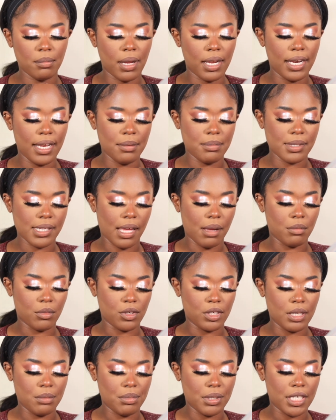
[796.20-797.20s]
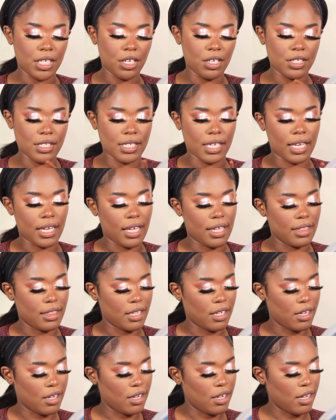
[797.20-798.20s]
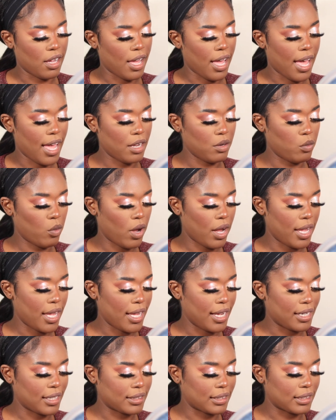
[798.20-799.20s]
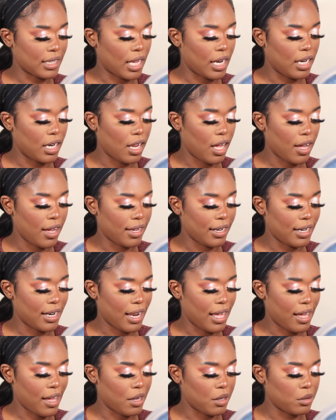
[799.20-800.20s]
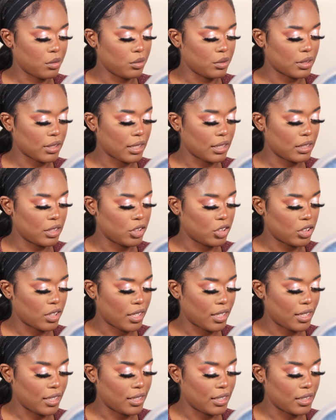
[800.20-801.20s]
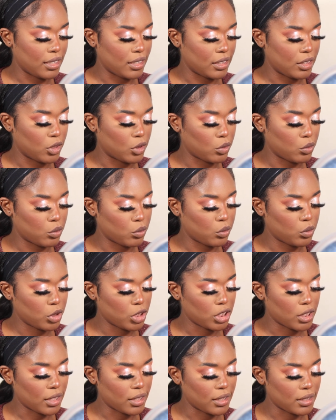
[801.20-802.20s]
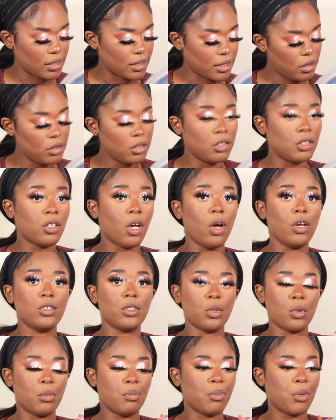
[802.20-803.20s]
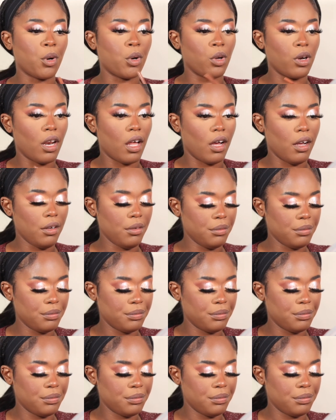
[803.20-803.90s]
my lips, I'm going to be using the NYX Line Loud in the shade, what shade is this? Total Baller.